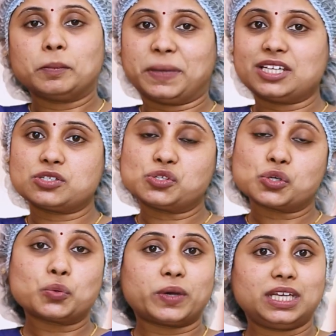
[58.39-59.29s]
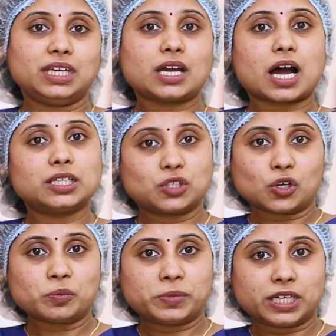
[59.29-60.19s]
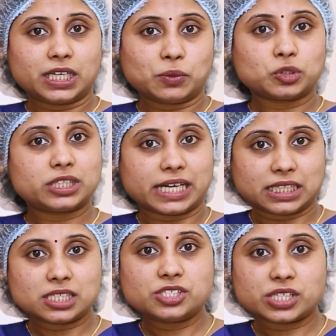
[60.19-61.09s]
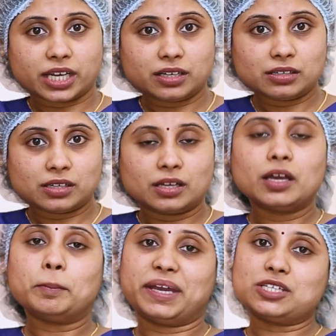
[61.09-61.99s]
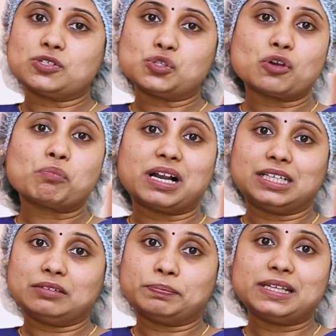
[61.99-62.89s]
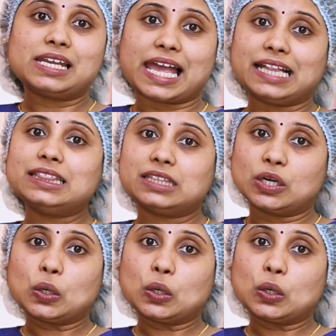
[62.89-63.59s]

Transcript: patients who are very uncooperative on the dental chair, patients who have multiple health